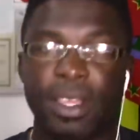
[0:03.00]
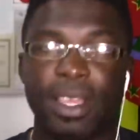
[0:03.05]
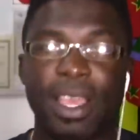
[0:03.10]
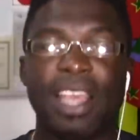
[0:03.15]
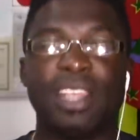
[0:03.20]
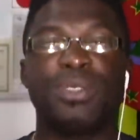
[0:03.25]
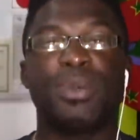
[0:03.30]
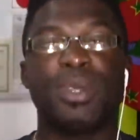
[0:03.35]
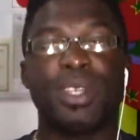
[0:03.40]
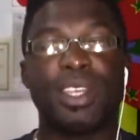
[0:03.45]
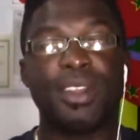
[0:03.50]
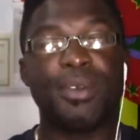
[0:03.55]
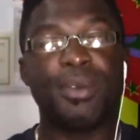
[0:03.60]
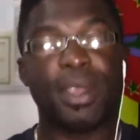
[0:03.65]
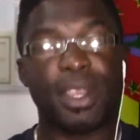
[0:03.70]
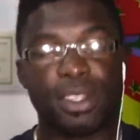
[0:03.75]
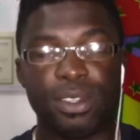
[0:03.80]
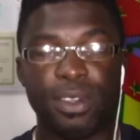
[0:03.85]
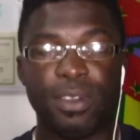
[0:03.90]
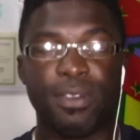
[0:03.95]
Guys, we're gonna
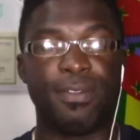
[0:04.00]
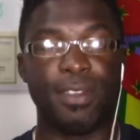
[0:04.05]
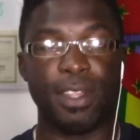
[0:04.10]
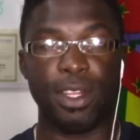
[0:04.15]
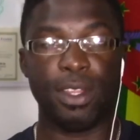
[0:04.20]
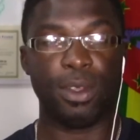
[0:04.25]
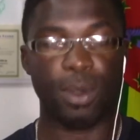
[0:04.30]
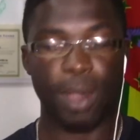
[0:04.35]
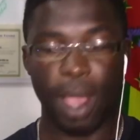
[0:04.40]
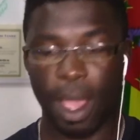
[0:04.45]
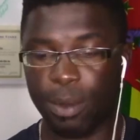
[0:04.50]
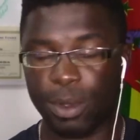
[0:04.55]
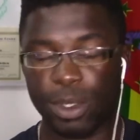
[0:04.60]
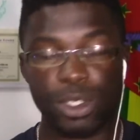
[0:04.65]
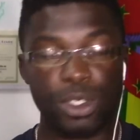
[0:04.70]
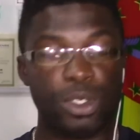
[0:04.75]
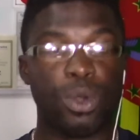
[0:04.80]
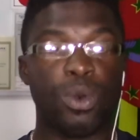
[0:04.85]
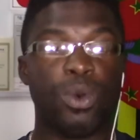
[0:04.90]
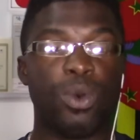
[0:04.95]
react to a video. I
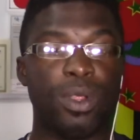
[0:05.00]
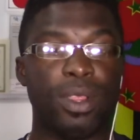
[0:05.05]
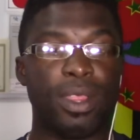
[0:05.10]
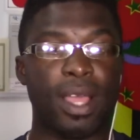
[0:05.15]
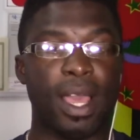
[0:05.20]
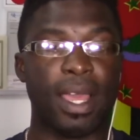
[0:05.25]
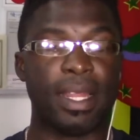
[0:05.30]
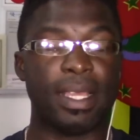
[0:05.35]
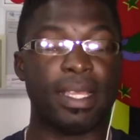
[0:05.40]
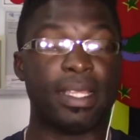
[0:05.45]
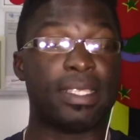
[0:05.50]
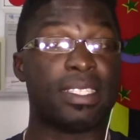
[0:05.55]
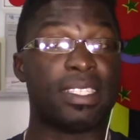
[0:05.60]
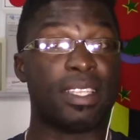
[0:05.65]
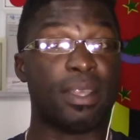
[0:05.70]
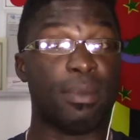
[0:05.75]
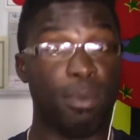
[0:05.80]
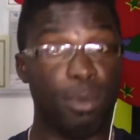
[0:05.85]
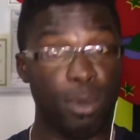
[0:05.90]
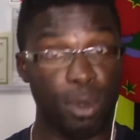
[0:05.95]
was told that it's
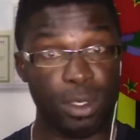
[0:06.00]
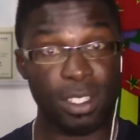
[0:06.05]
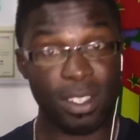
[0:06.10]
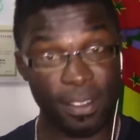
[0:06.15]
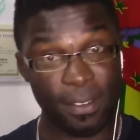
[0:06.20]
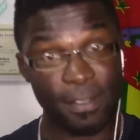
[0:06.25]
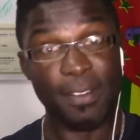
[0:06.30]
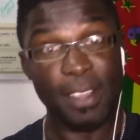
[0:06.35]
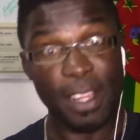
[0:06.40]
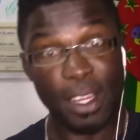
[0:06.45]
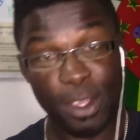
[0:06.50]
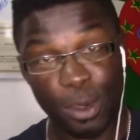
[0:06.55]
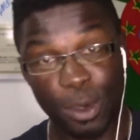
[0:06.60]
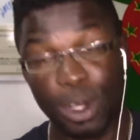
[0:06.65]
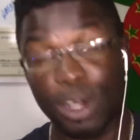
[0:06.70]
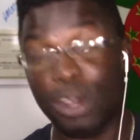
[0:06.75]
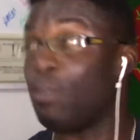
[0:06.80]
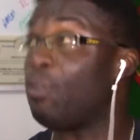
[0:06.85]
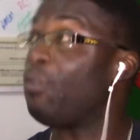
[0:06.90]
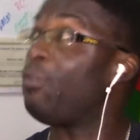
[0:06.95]
a music video,
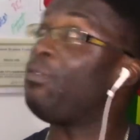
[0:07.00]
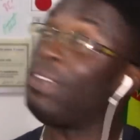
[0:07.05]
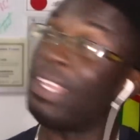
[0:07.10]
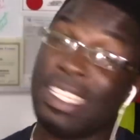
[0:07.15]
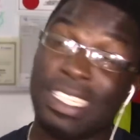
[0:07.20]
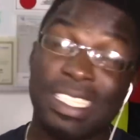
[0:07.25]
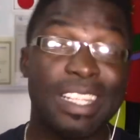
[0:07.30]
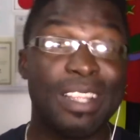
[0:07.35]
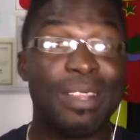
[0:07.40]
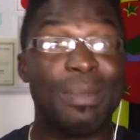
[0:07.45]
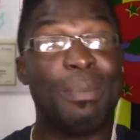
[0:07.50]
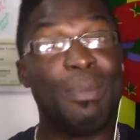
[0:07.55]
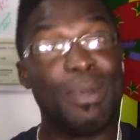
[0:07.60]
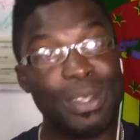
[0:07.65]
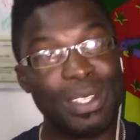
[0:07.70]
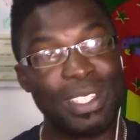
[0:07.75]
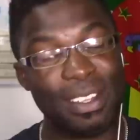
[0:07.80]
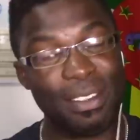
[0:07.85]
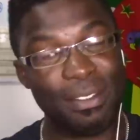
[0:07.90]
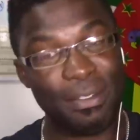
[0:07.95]
an official
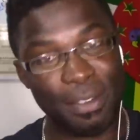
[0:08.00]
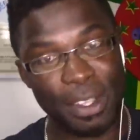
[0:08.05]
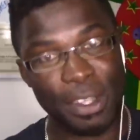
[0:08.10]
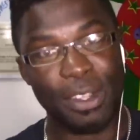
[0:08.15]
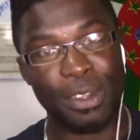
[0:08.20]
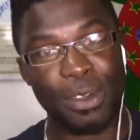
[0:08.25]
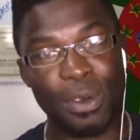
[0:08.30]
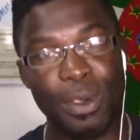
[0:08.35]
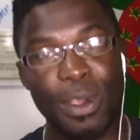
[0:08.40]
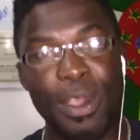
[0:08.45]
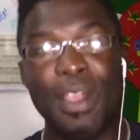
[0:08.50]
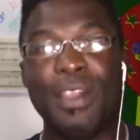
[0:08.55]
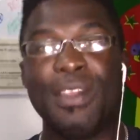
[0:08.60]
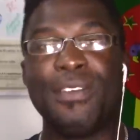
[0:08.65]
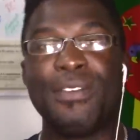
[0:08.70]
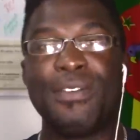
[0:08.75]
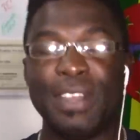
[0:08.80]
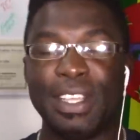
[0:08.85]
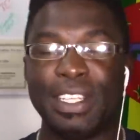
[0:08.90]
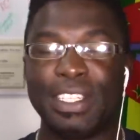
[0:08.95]
music video
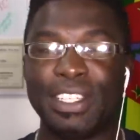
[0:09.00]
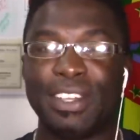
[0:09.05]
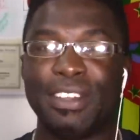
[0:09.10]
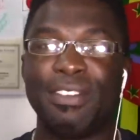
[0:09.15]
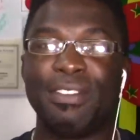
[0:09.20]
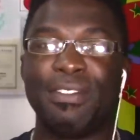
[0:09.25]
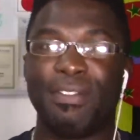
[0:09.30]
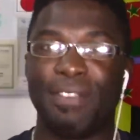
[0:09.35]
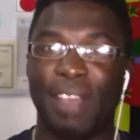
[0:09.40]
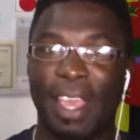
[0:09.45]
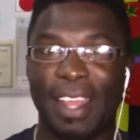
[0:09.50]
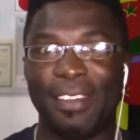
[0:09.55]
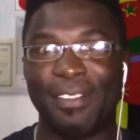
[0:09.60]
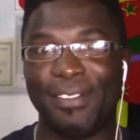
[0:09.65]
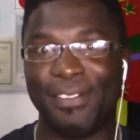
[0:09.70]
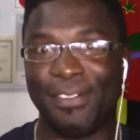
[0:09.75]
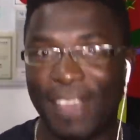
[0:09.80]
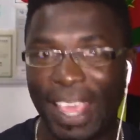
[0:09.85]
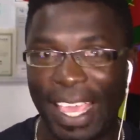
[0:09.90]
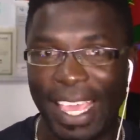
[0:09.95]
featuring Fat
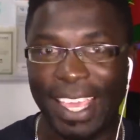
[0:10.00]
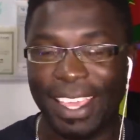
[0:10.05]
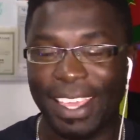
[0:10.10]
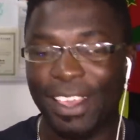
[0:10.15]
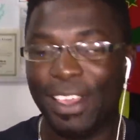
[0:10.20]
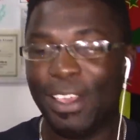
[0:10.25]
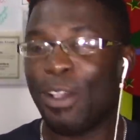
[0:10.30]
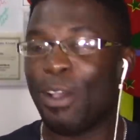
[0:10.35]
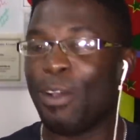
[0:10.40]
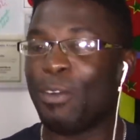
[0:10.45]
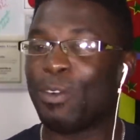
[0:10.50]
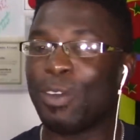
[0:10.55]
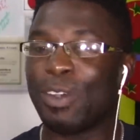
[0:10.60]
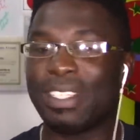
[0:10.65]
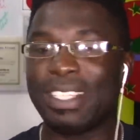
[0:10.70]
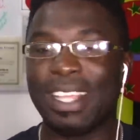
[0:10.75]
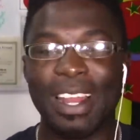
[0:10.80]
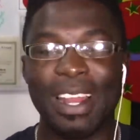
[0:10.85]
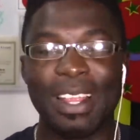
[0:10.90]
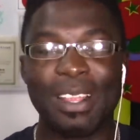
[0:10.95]
Faye. Of
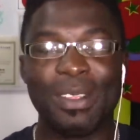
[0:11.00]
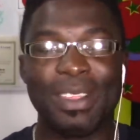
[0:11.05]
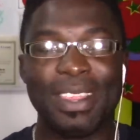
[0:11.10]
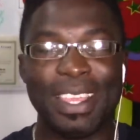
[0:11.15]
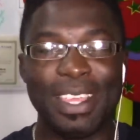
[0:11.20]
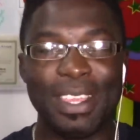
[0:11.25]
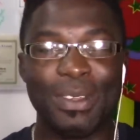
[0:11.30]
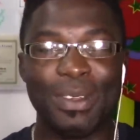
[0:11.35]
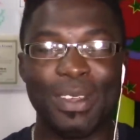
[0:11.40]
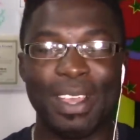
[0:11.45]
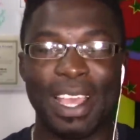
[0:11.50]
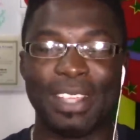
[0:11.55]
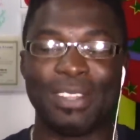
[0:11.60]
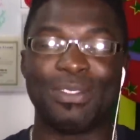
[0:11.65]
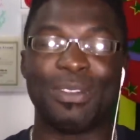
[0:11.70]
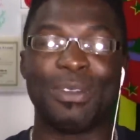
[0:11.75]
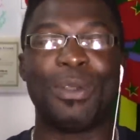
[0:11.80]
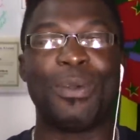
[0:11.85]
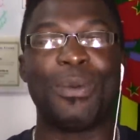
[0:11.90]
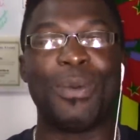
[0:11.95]
course, I'd like to thank you guys
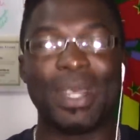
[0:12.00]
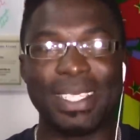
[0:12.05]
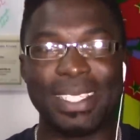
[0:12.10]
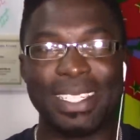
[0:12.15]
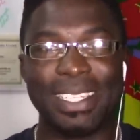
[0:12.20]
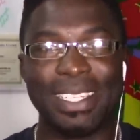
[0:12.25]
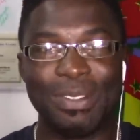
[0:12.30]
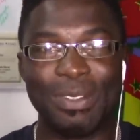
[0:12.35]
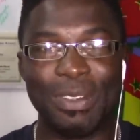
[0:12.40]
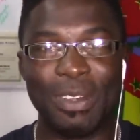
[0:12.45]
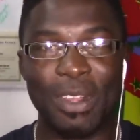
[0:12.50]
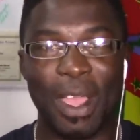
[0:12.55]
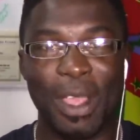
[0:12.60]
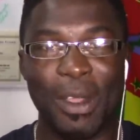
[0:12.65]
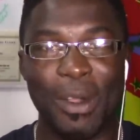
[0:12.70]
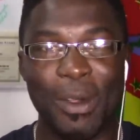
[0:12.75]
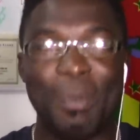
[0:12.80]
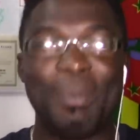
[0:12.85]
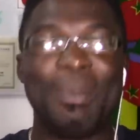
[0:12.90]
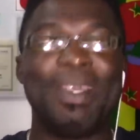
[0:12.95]
for requesting this video. I
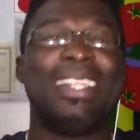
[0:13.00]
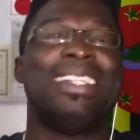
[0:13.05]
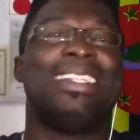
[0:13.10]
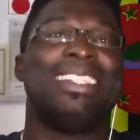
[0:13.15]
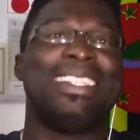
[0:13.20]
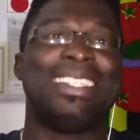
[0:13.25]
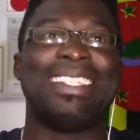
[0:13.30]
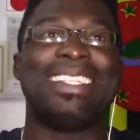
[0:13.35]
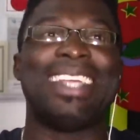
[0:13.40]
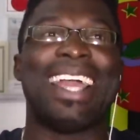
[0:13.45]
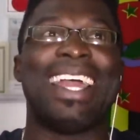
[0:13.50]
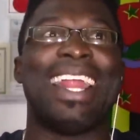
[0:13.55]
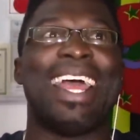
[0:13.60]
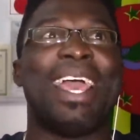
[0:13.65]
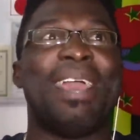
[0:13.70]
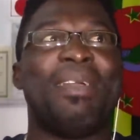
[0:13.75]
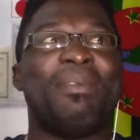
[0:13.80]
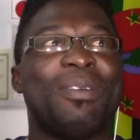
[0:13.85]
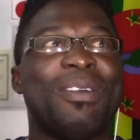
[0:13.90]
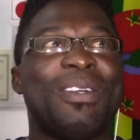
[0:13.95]
hope indeed that
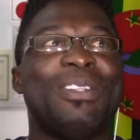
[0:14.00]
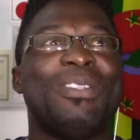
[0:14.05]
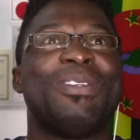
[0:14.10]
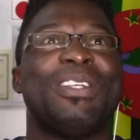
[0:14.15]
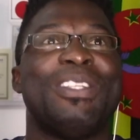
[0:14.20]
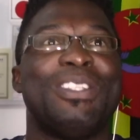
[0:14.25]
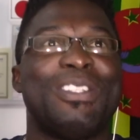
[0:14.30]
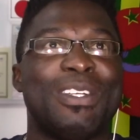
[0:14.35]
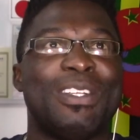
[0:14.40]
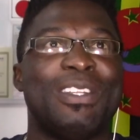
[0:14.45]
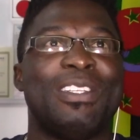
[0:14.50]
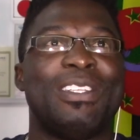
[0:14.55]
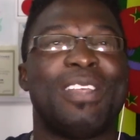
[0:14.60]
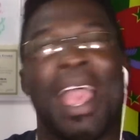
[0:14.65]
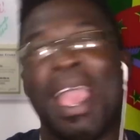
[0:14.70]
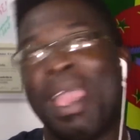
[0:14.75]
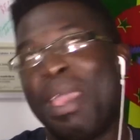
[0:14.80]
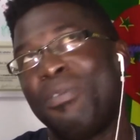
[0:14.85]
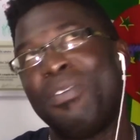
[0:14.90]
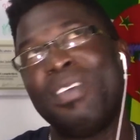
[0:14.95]
I am going to enjoy this.
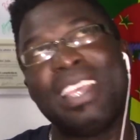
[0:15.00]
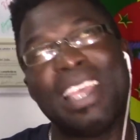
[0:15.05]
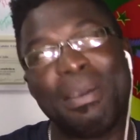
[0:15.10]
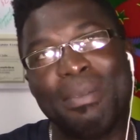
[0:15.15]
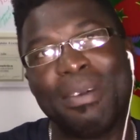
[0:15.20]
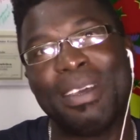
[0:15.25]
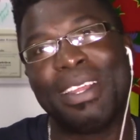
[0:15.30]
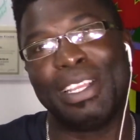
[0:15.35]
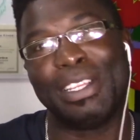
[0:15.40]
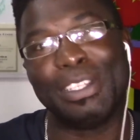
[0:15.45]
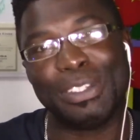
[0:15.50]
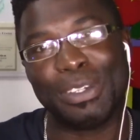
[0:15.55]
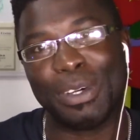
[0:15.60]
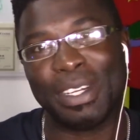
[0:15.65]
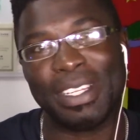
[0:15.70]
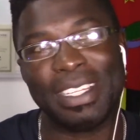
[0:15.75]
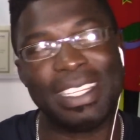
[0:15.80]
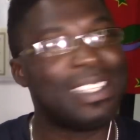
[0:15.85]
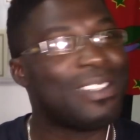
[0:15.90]
I think I'm gonna enjoy it.